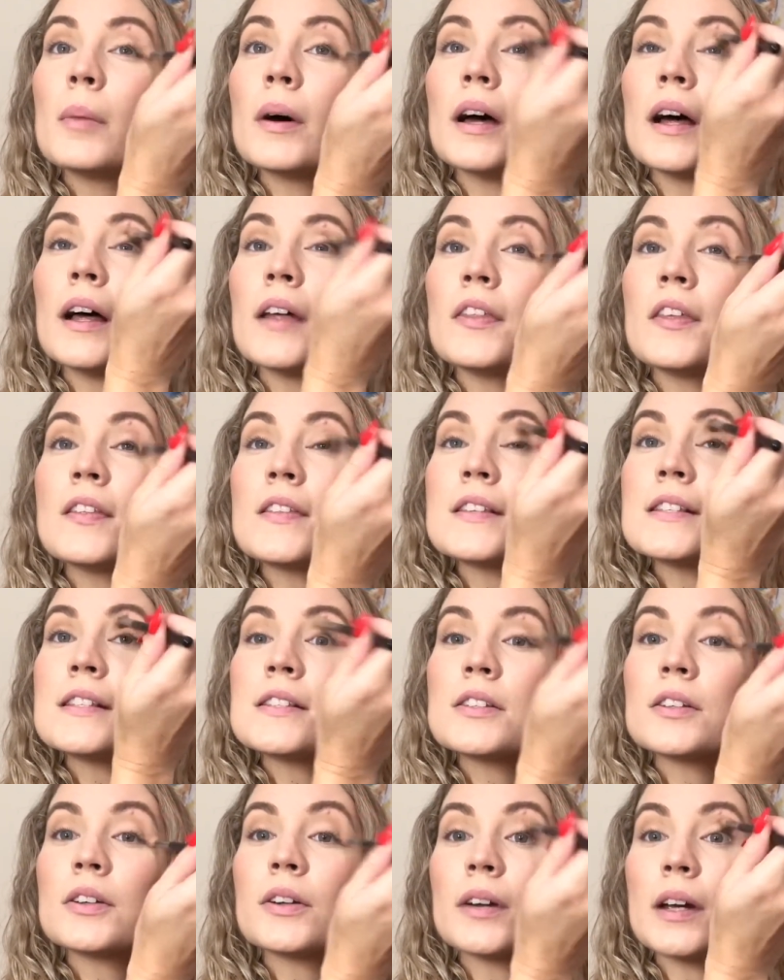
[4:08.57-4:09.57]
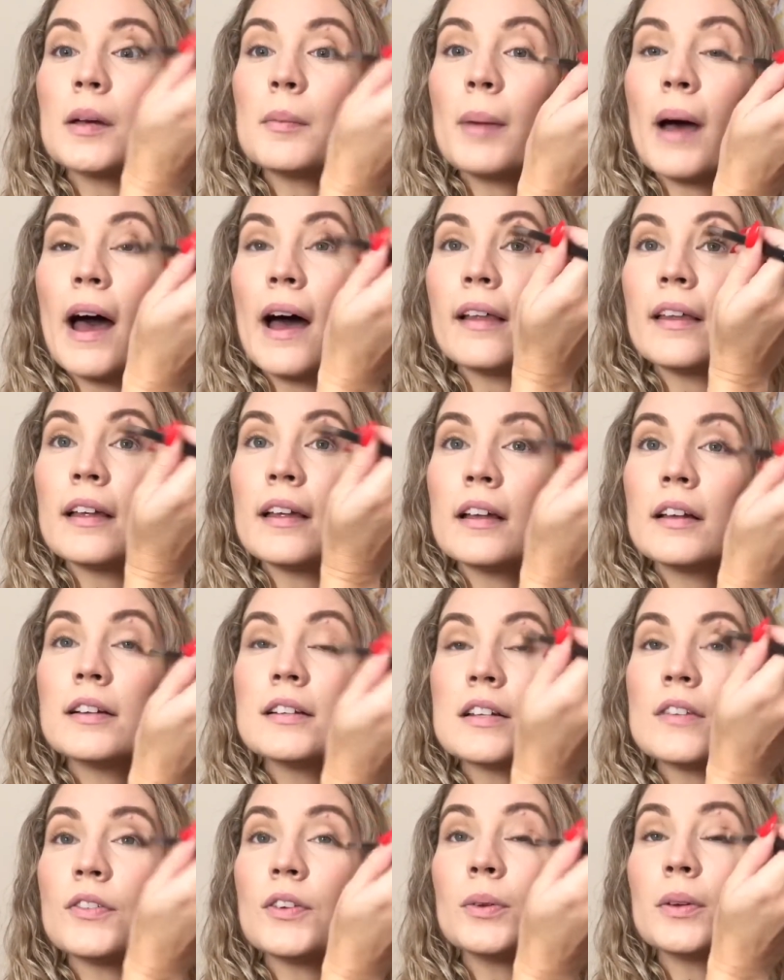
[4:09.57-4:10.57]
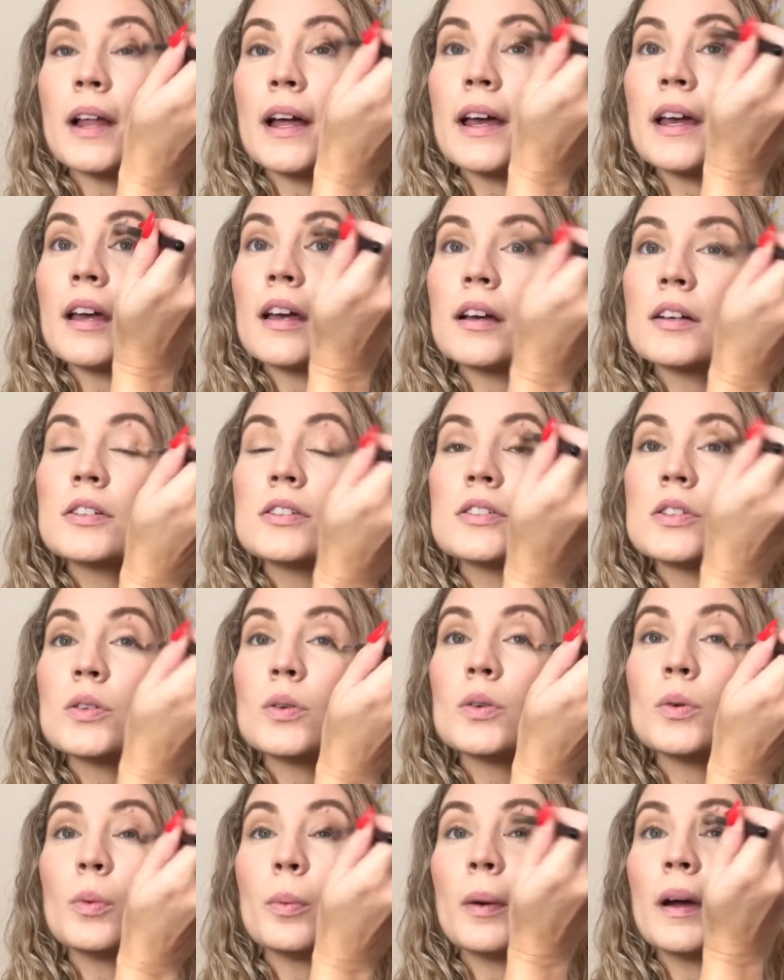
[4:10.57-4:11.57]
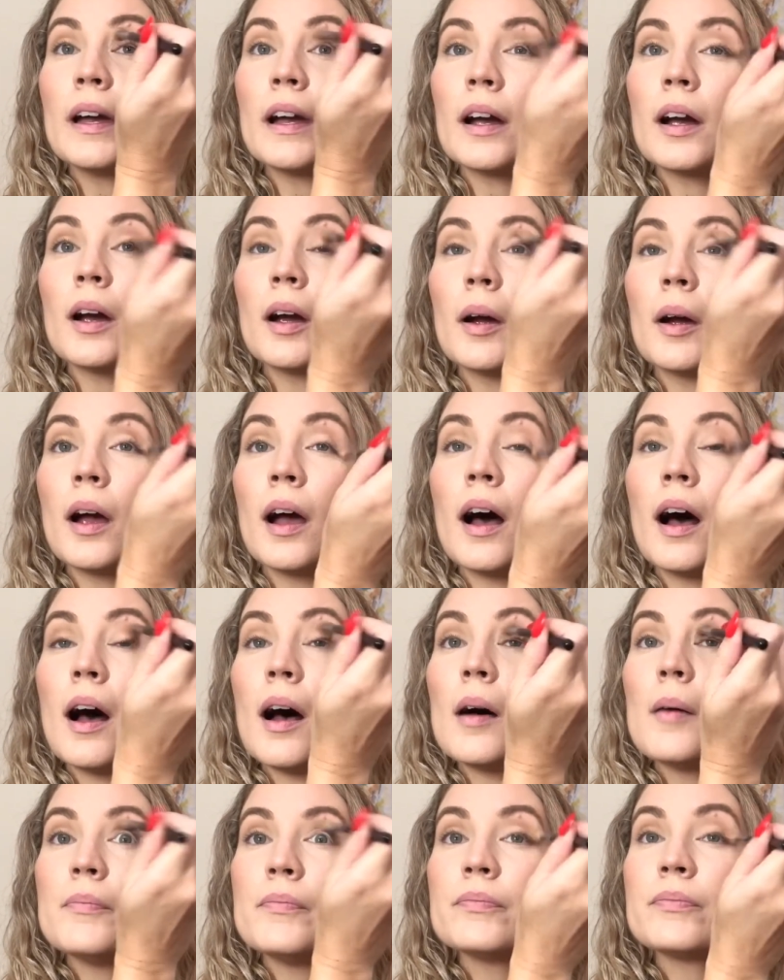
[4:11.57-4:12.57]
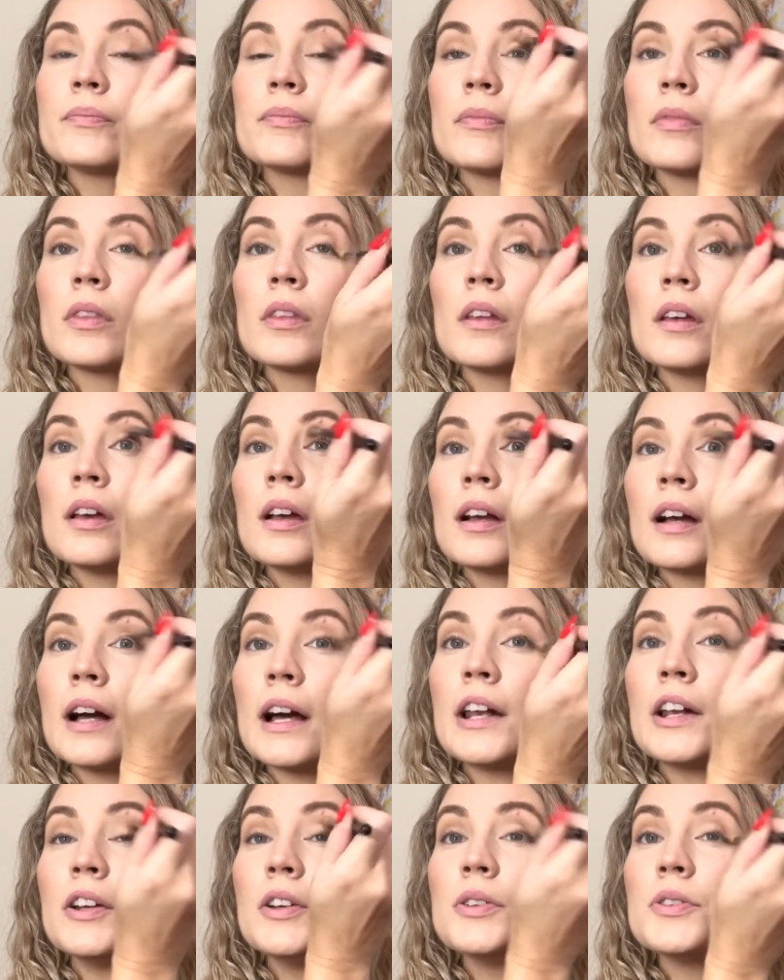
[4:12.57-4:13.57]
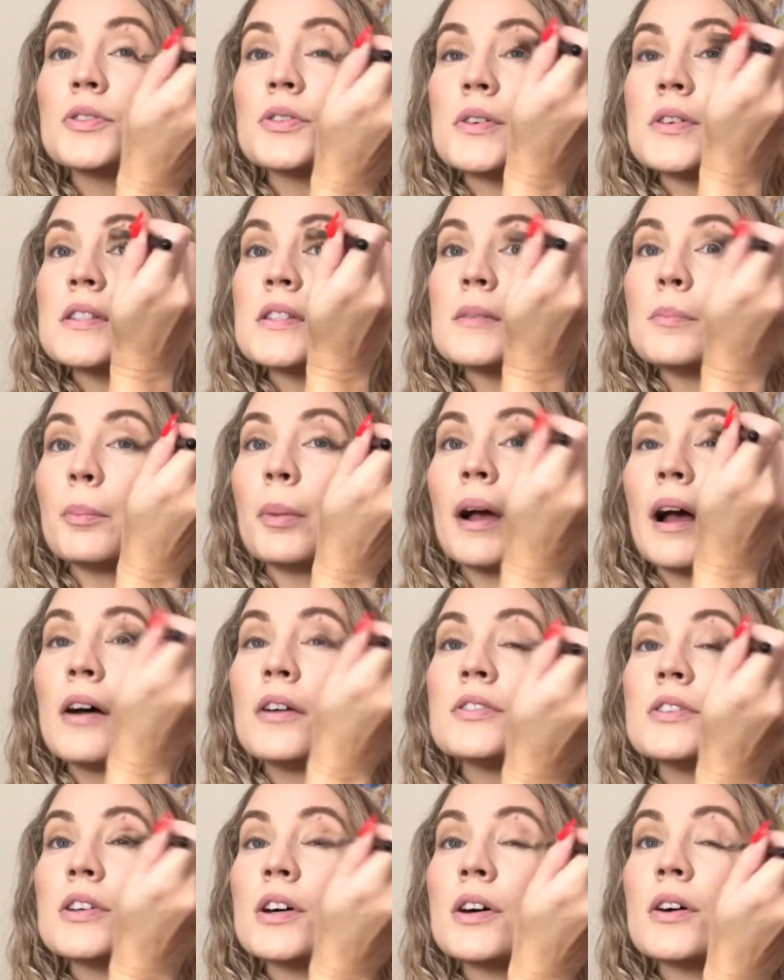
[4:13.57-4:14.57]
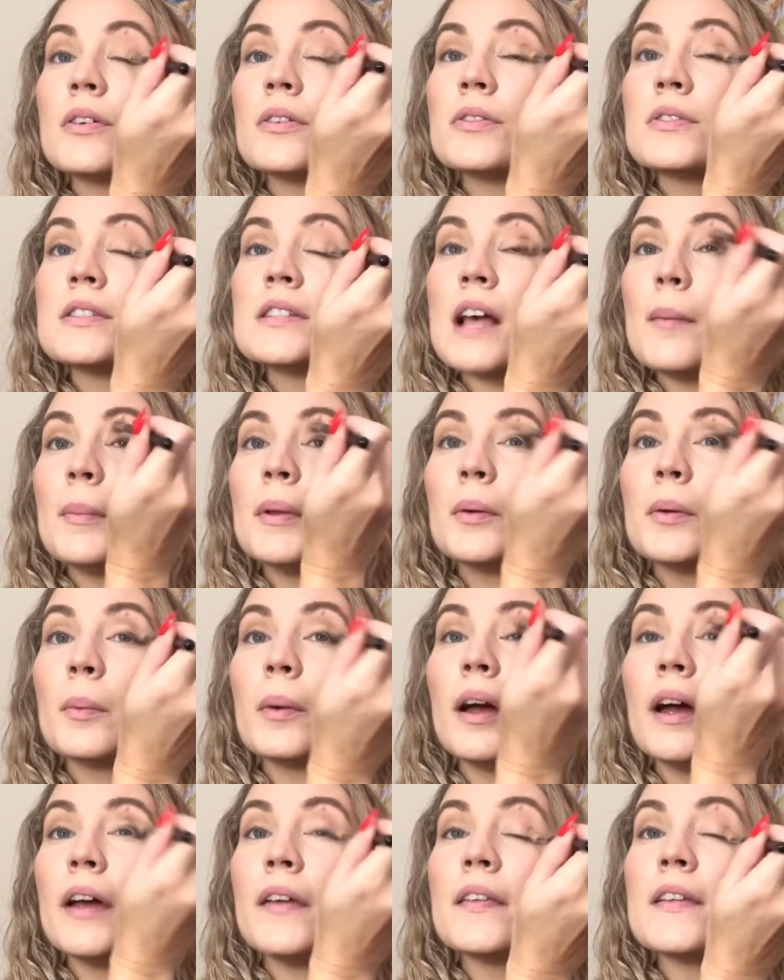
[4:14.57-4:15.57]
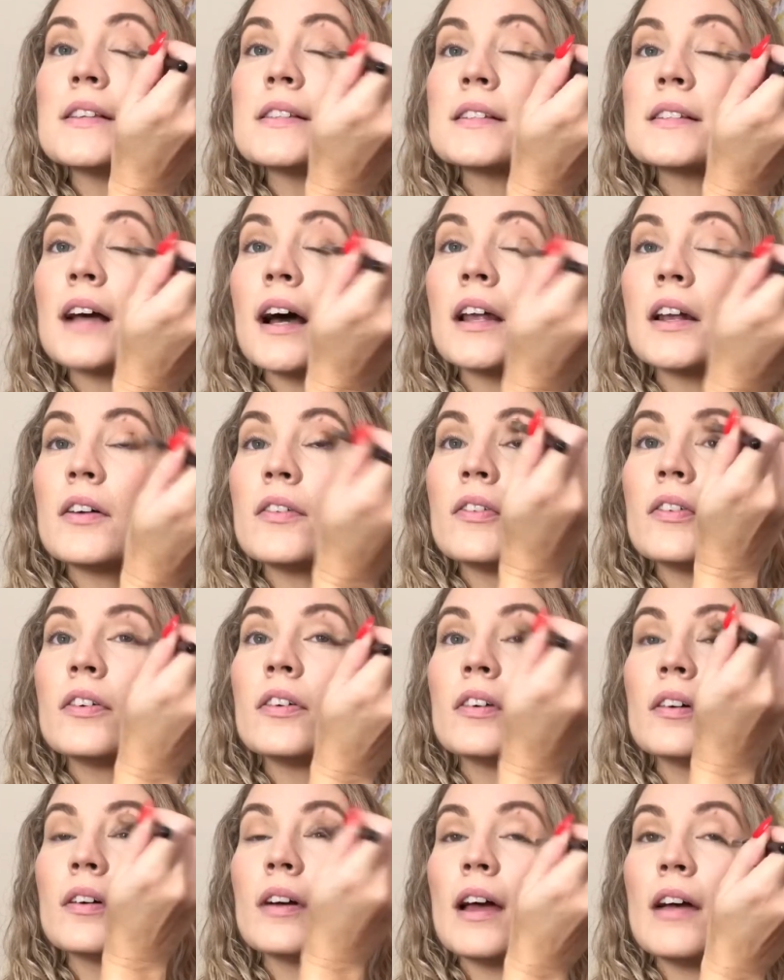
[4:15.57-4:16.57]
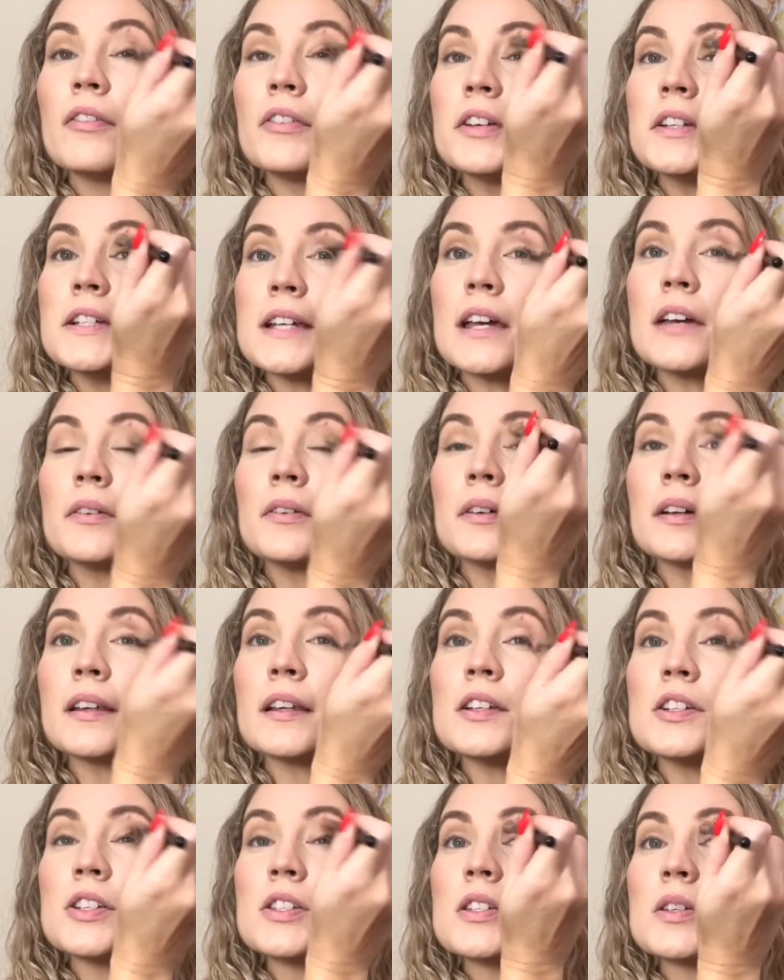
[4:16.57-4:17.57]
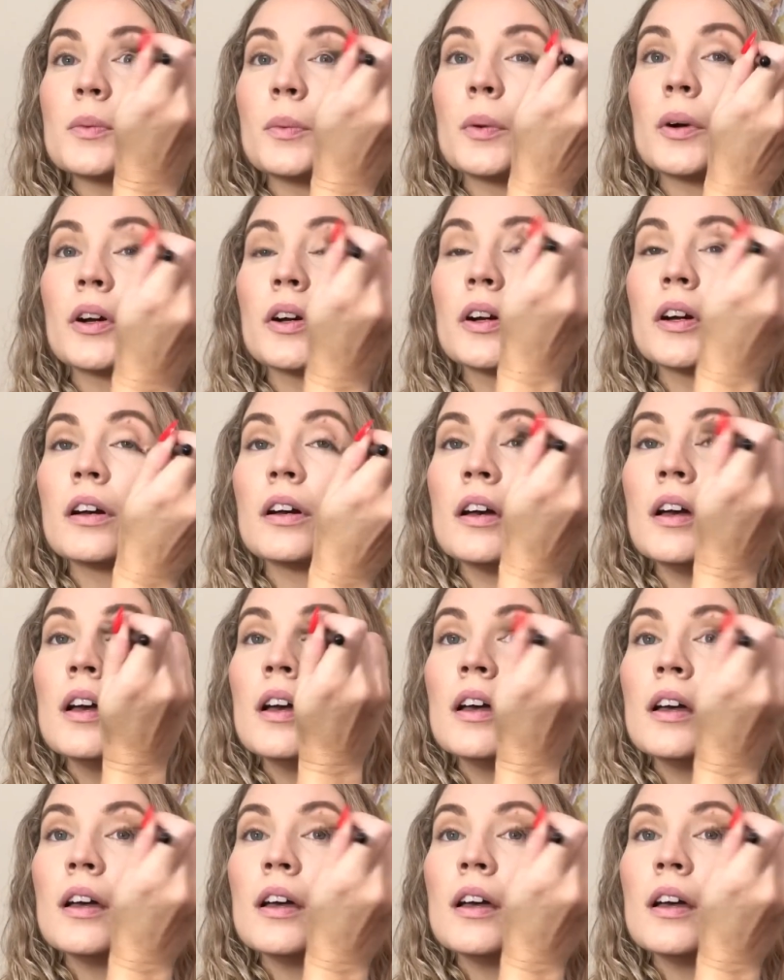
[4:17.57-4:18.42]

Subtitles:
But I think this is a great palette if you like to wear kind of neutrals and brown tones. I've been wearing this kind of every day really just to work.